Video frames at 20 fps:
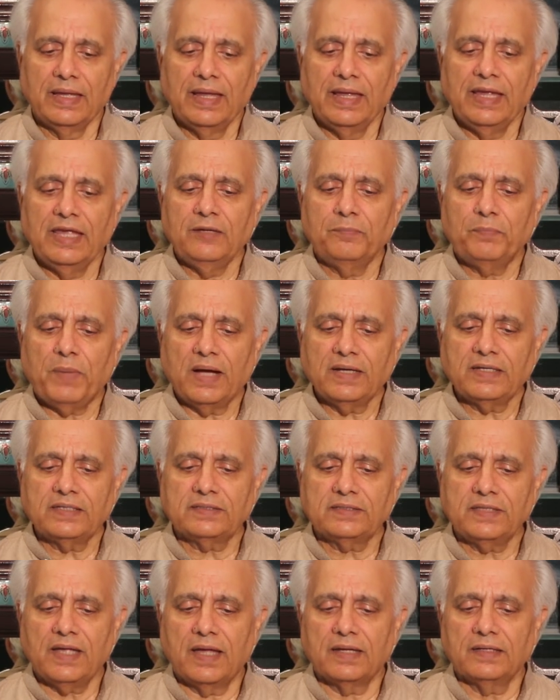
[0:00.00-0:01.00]
In
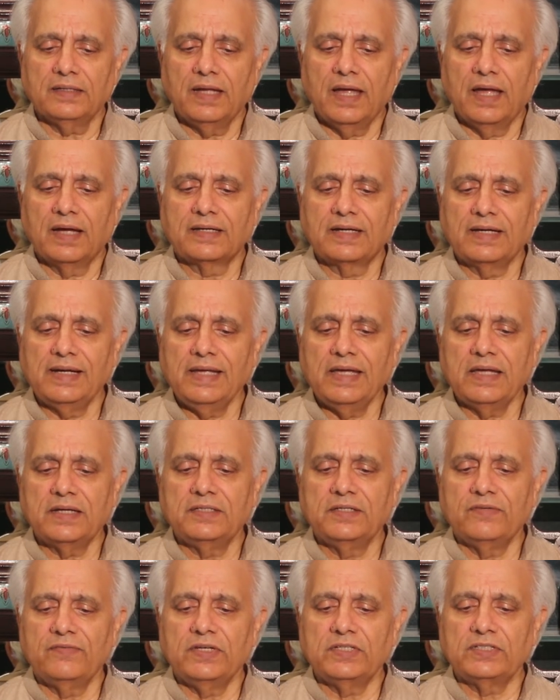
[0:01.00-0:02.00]
Pakistan, a clear
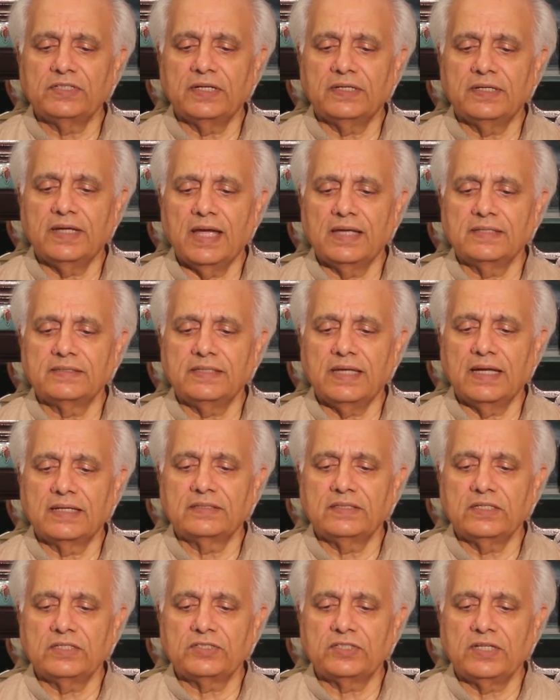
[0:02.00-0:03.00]
division has
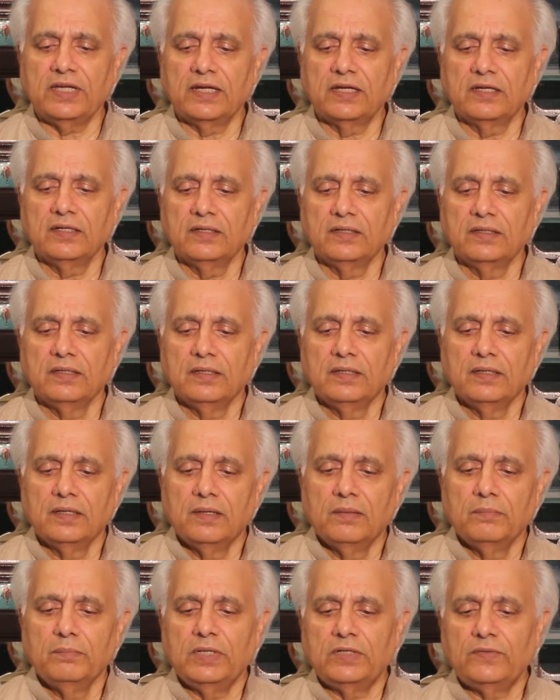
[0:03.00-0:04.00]
existed
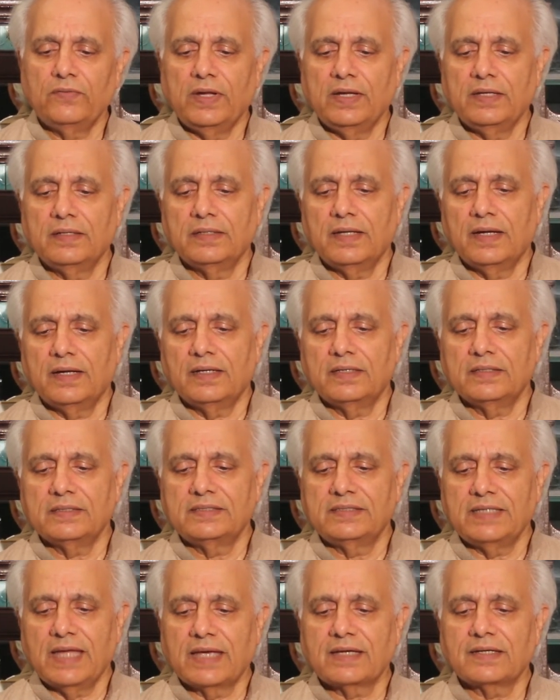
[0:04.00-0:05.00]
between the
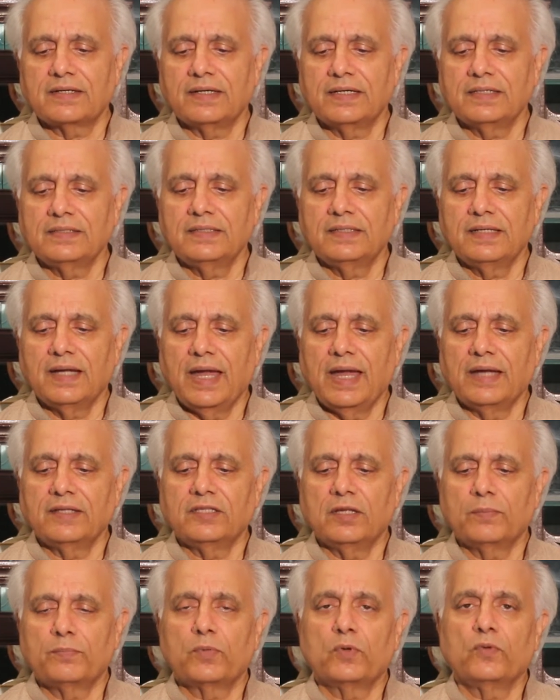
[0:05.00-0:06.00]
sacred and
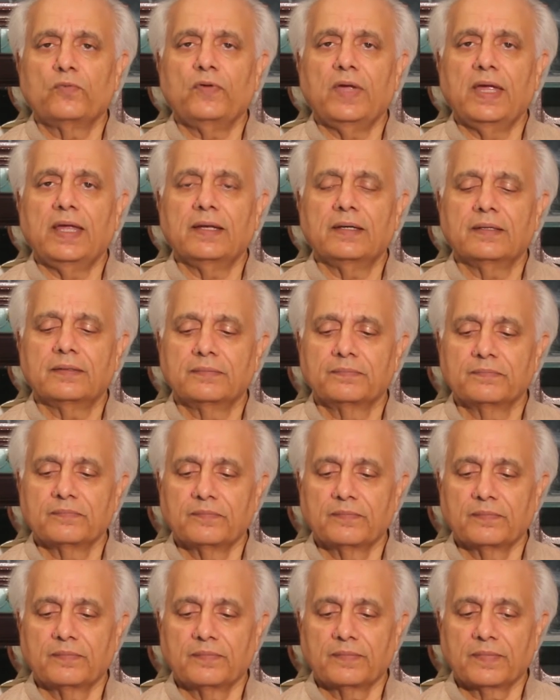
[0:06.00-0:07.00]
the profane.
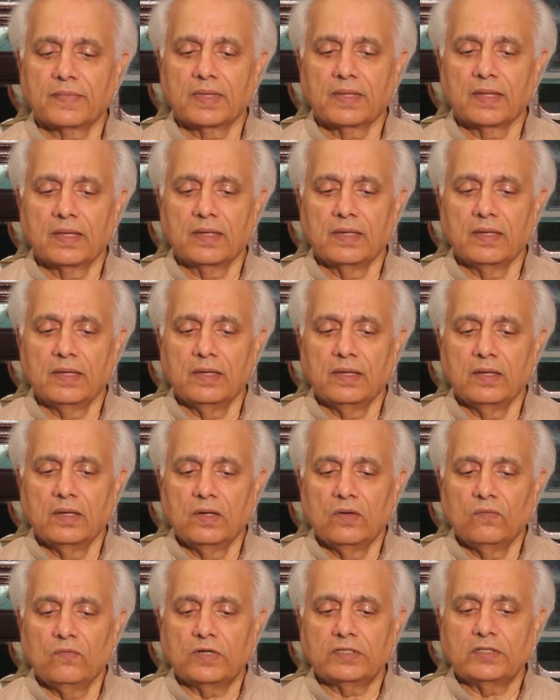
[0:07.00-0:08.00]

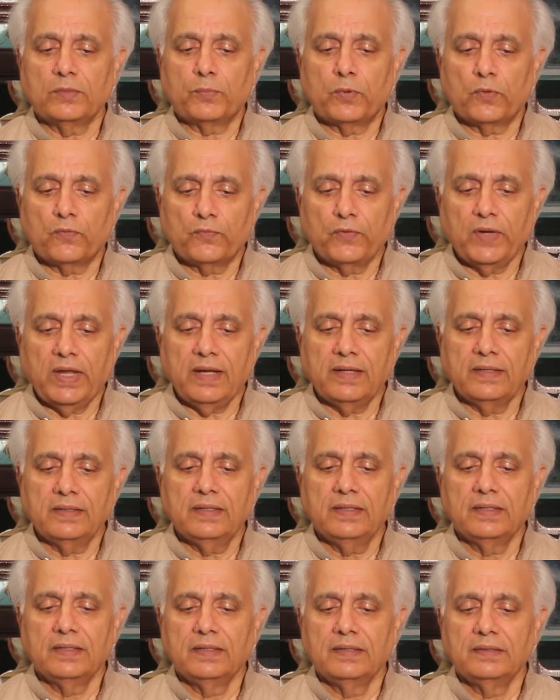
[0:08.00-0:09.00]
For the profane,
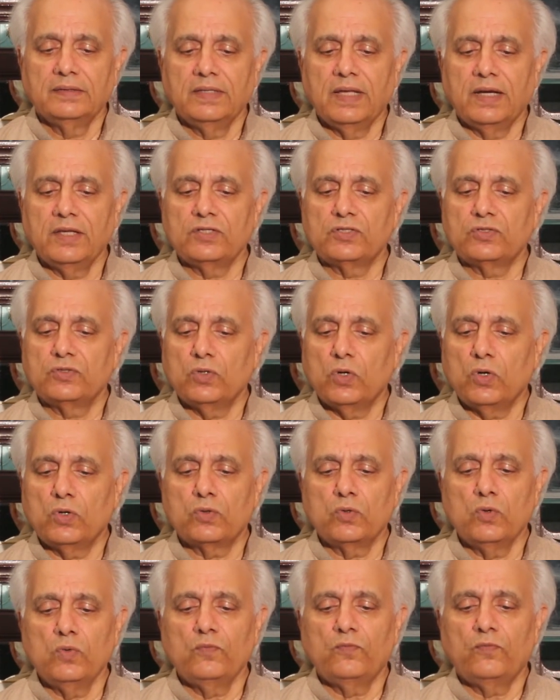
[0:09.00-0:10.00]
there is no
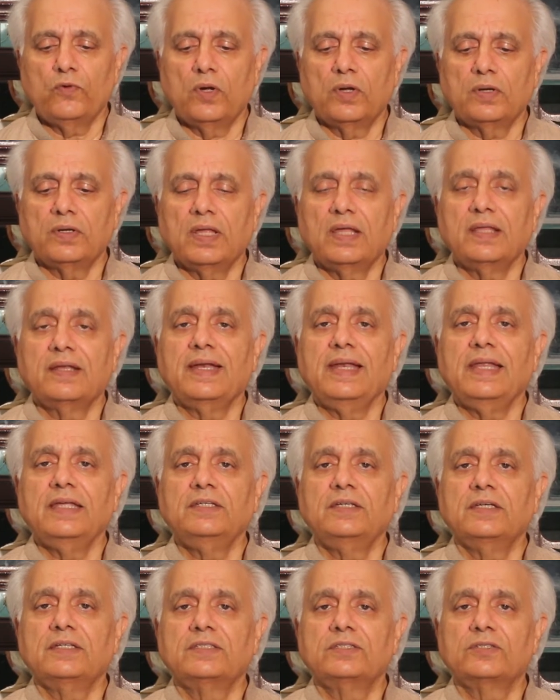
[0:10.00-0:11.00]
room for
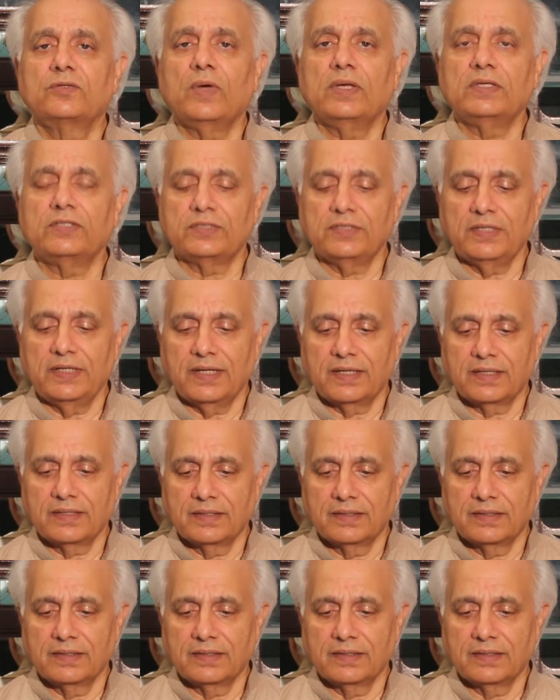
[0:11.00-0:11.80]
religious questioning,